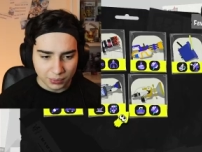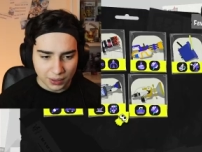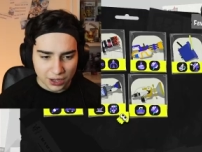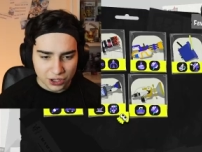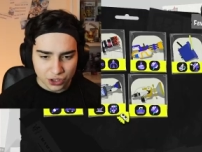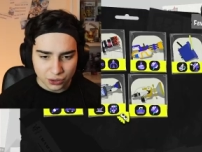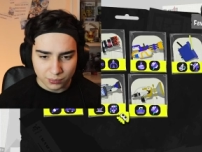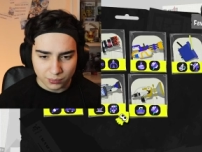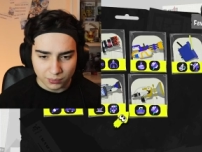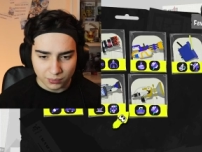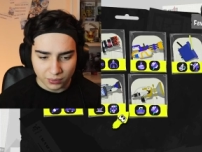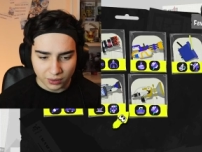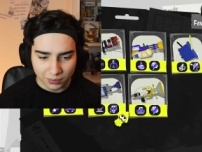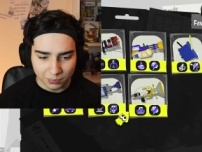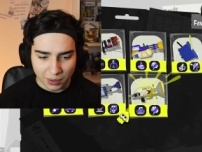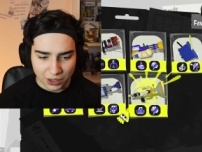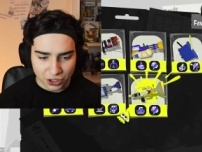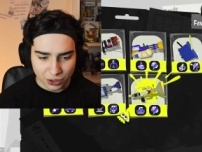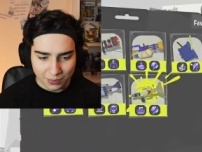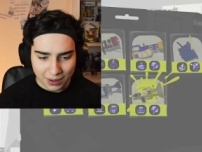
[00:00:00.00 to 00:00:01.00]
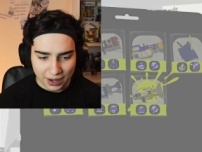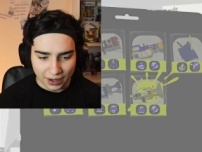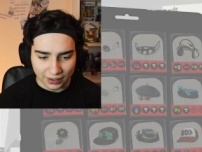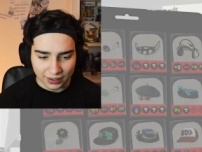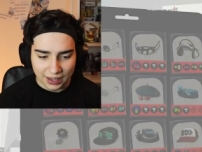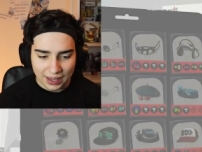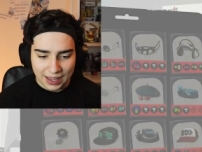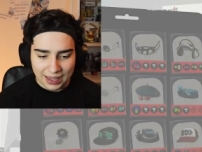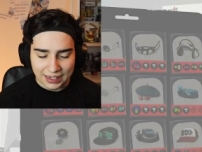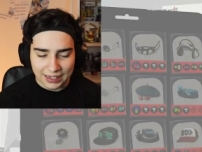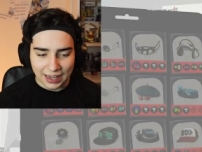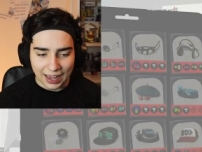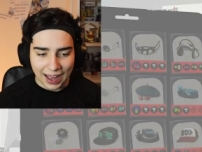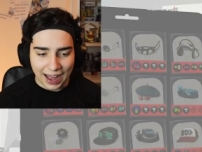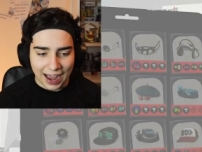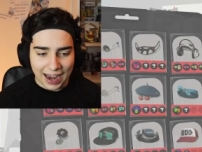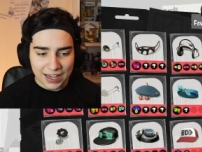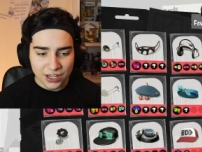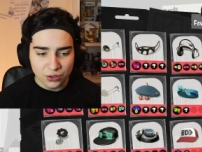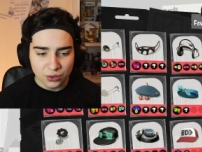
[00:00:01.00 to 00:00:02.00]
Splash-O-Matic? Yeah,
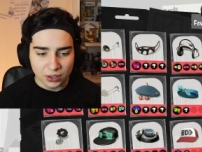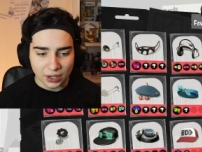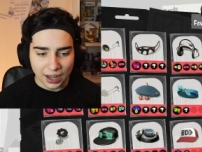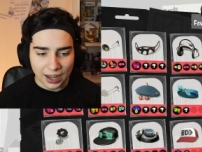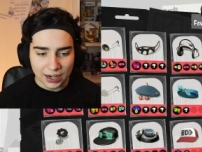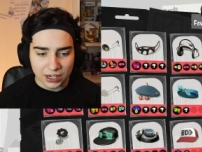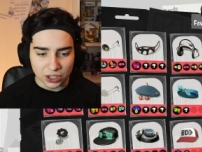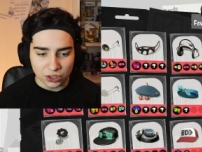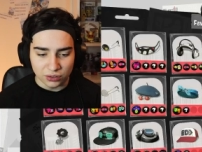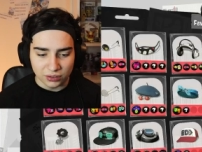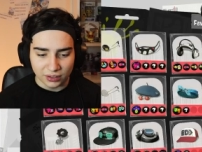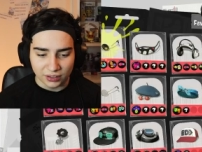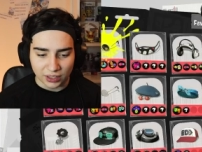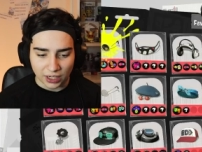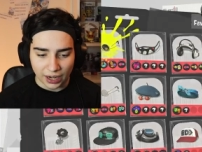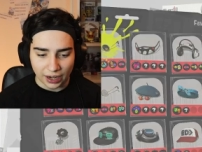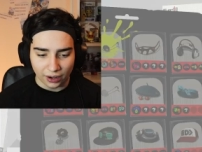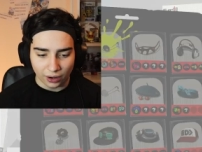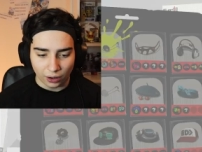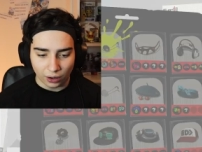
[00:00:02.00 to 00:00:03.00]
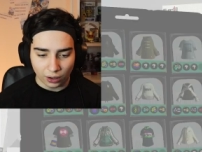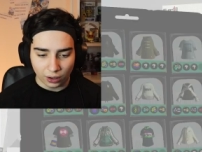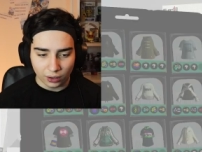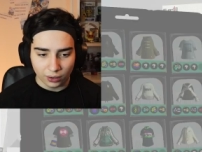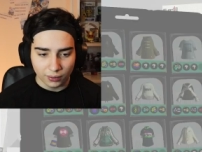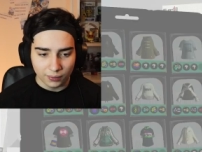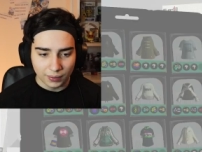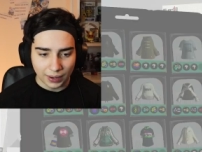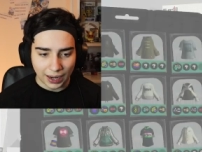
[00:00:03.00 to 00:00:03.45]
I do not use this gun at all.